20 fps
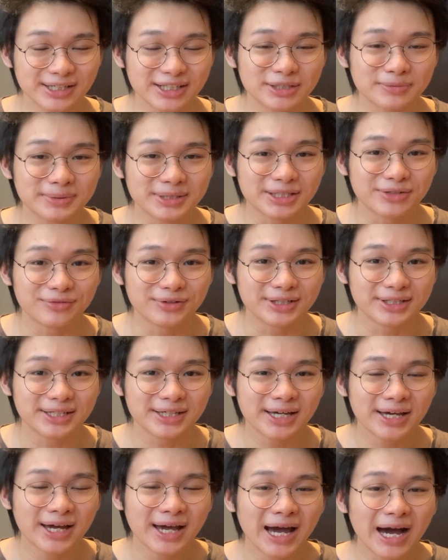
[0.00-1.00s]
and
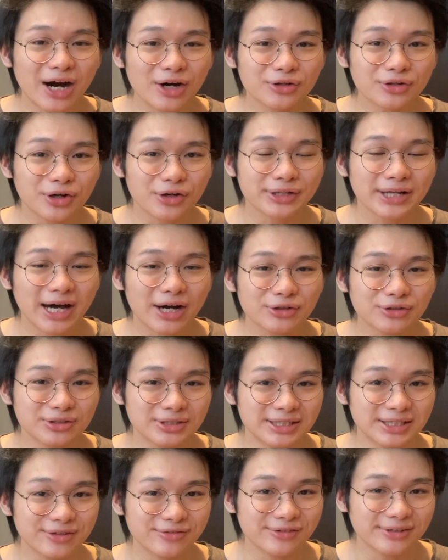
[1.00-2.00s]
specifically how to
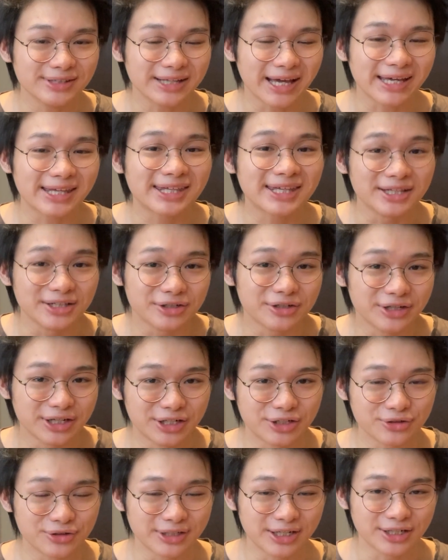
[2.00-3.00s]
give that killer
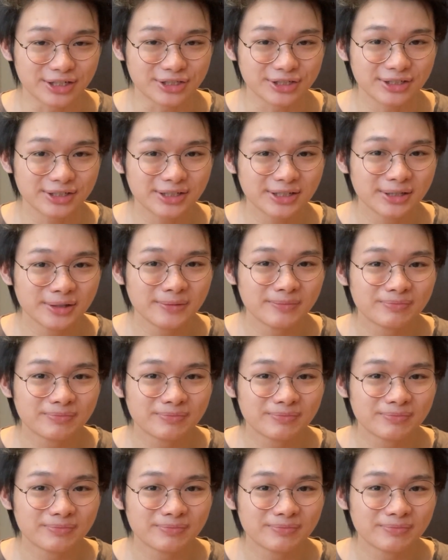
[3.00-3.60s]
introduction,